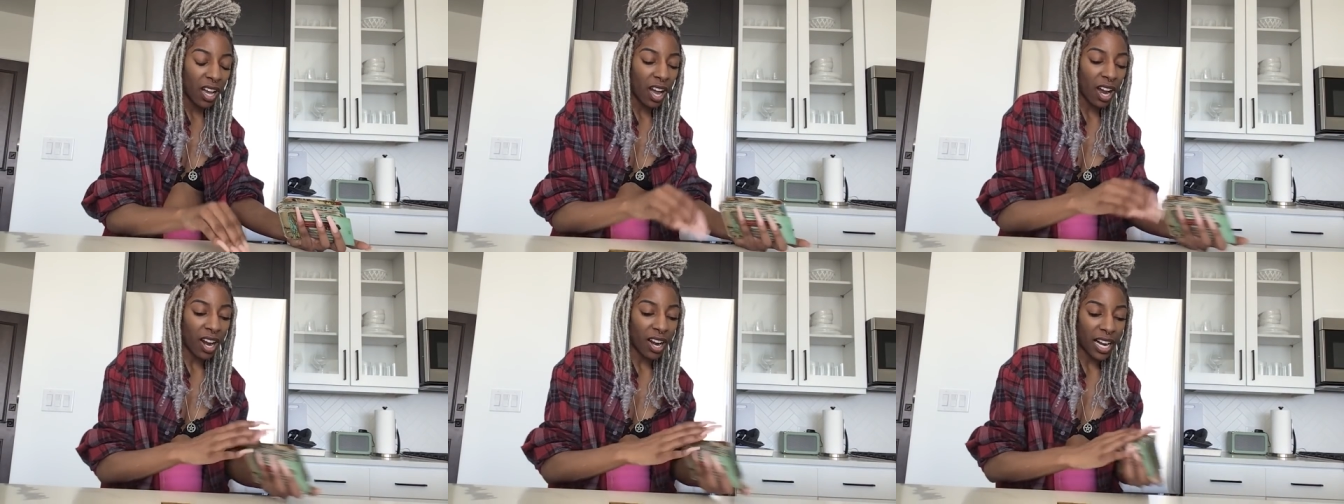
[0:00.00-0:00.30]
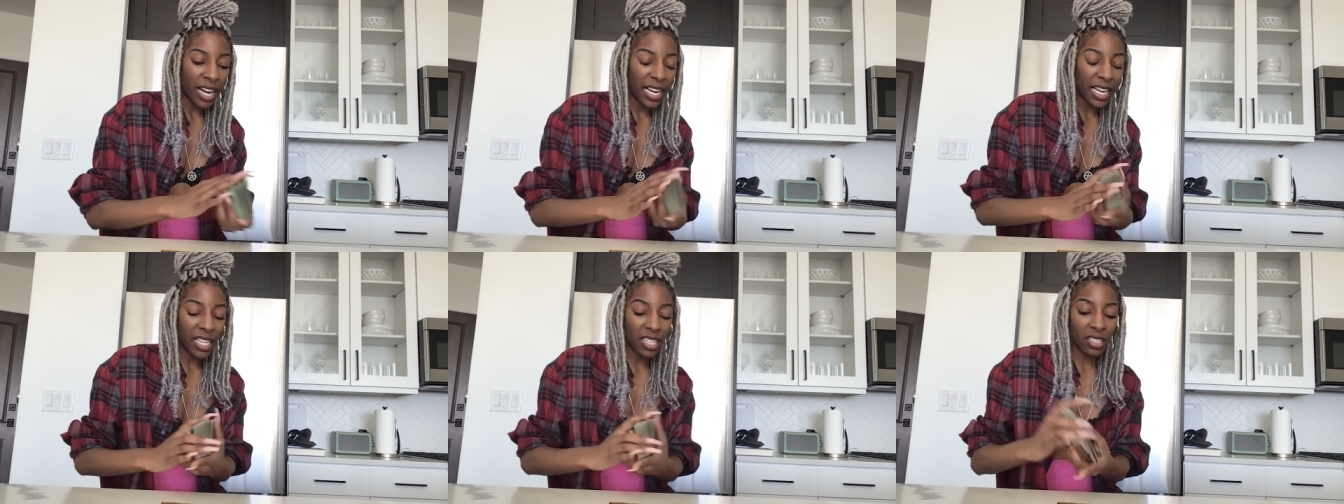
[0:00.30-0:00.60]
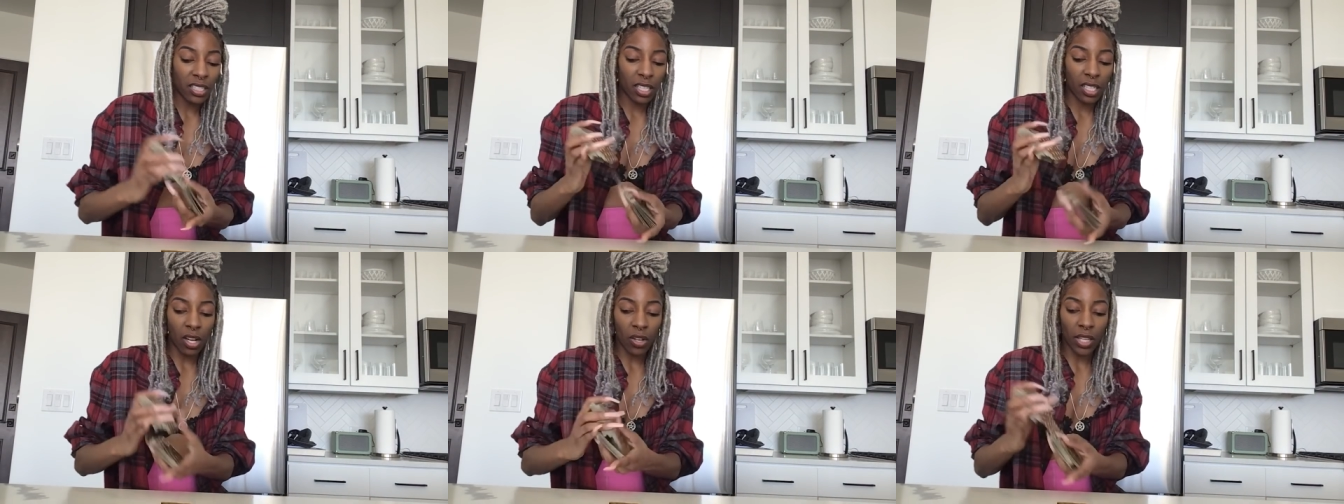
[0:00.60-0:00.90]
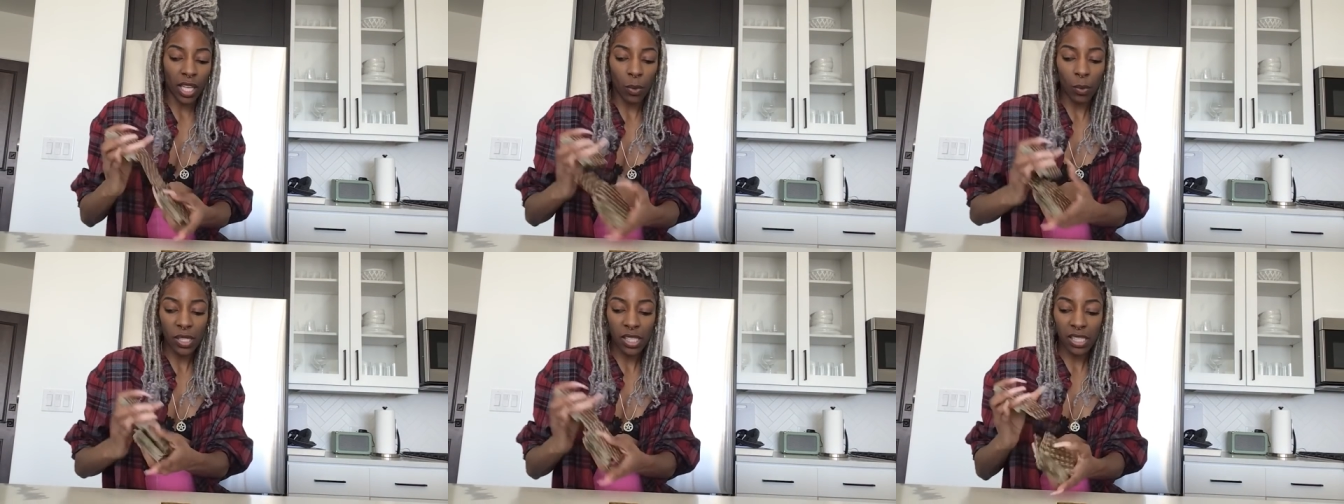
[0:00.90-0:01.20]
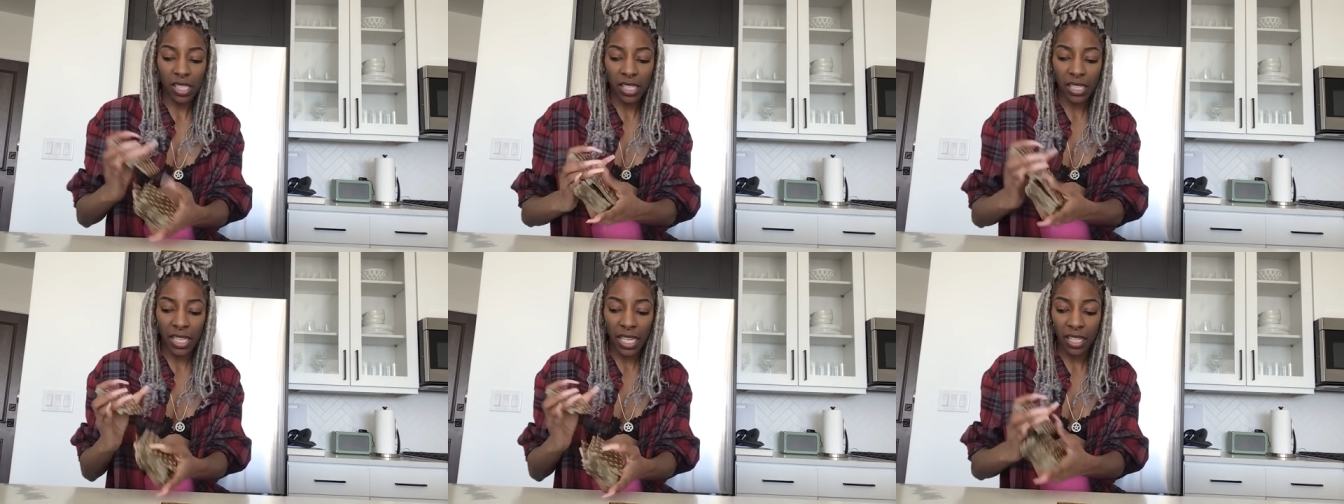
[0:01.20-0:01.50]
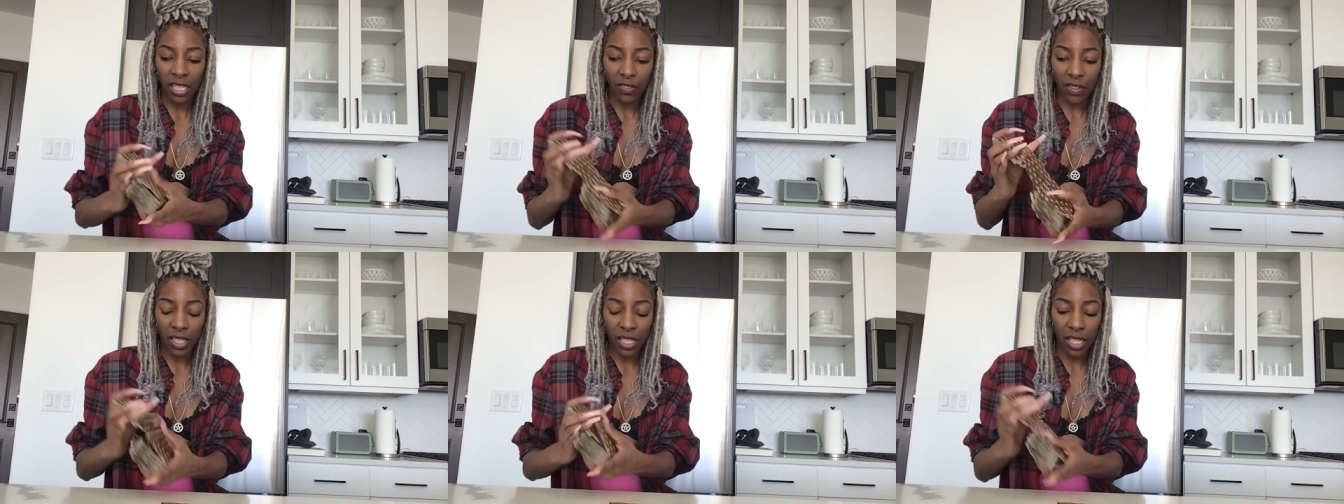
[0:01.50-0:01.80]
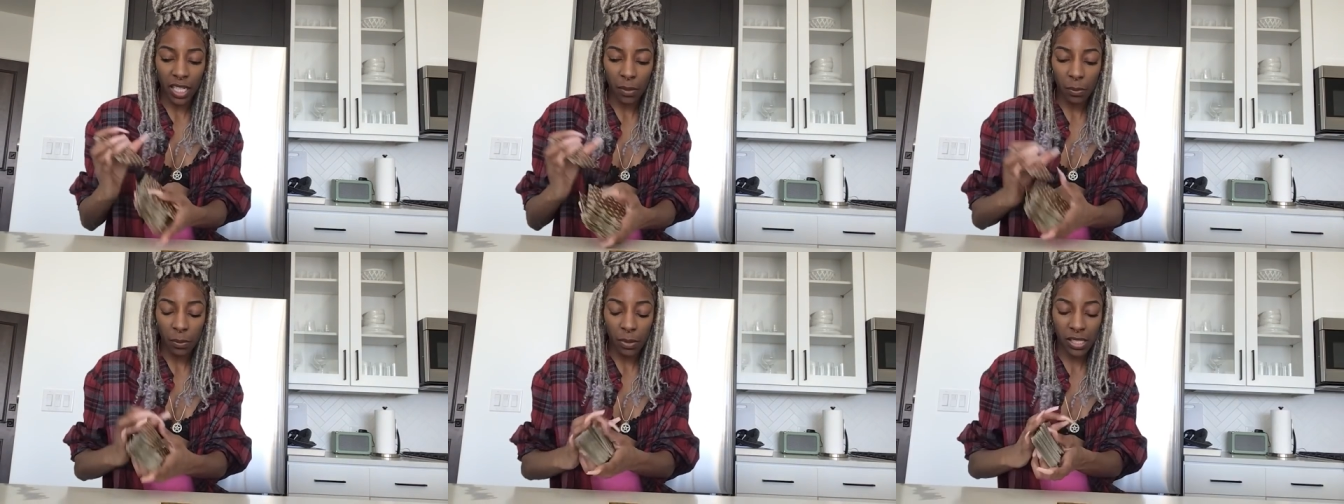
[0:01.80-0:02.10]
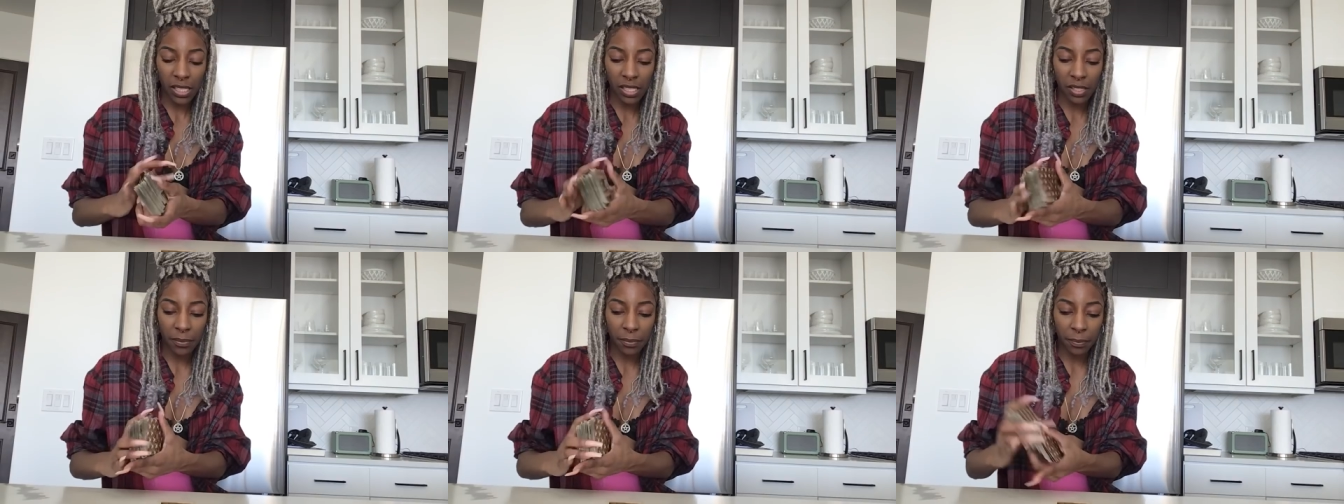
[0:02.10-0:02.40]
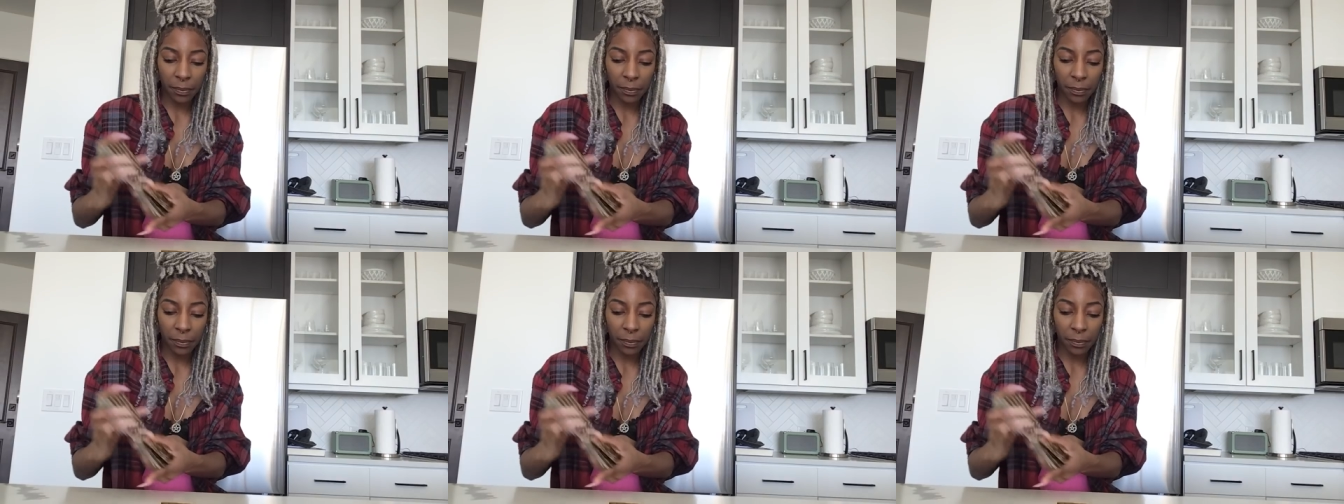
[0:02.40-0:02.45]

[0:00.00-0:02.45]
All right, okay, what's the King of Cups?